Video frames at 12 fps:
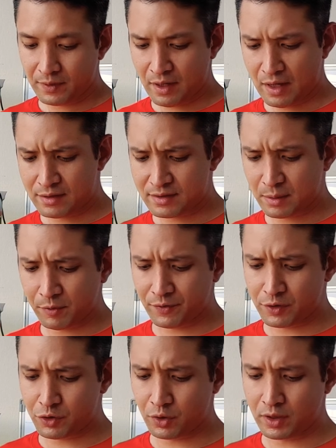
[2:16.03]
And some of
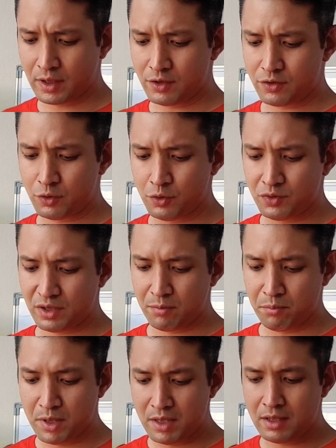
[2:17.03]
the sugar is used
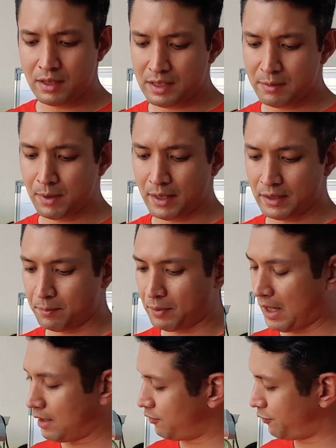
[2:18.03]
immediately by the
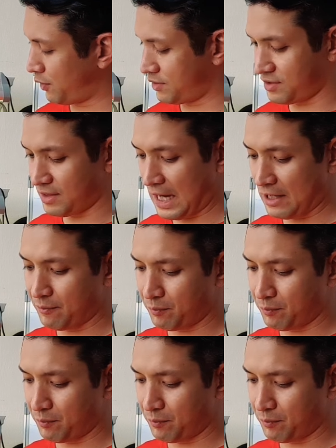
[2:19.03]
plant for its life